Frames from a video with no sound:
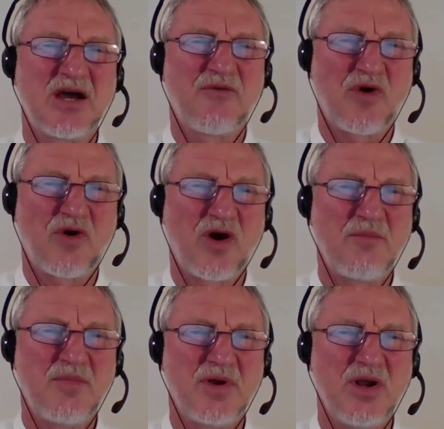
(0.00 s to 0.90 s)

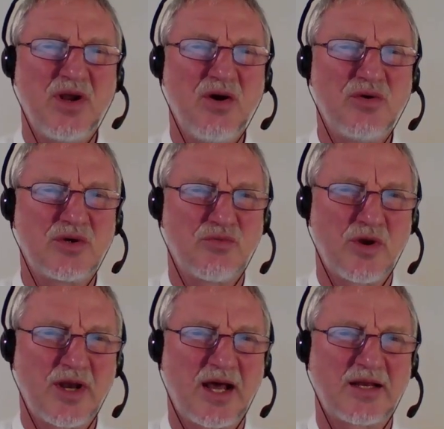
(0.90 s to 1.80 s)
from node
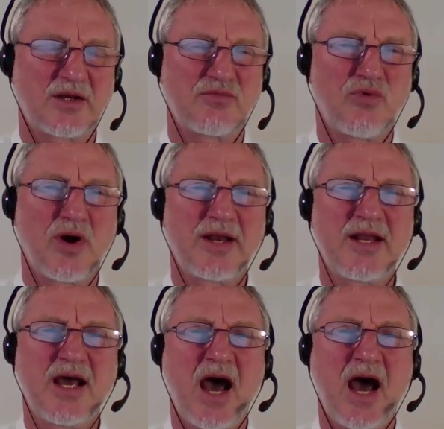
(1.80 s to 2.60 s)
101